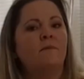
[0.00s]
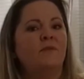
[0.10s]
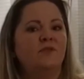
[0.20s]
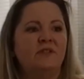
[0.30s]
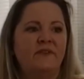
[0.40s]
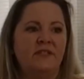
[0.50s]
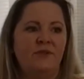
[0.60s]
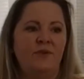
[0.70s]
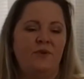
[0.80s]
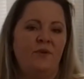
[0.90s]
Most of
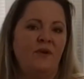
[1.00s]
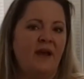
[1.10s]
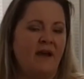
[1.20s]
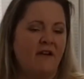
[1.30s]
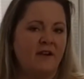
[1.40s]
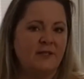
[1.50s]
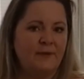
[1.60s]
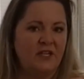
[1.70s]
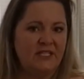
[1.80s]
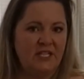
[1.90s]
us who are
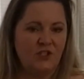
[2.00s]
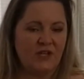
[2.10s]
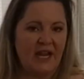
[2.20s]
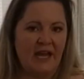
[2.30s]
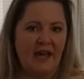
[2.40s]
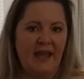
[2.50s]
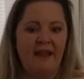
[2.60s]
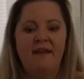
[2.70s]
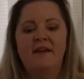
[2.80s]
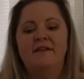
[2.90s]
experiencing dry
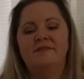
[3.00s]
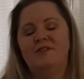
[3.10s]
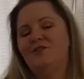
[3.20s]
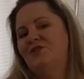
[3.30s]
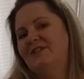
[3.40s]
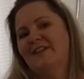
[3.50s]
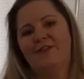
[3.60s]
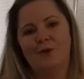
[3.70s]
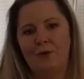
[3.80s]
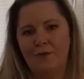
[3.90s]
eye didn't just
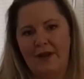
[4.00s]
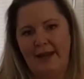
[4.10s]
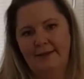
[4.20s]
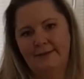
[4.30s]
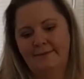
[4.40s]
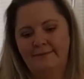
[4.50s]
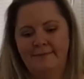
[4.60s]
get there overnight.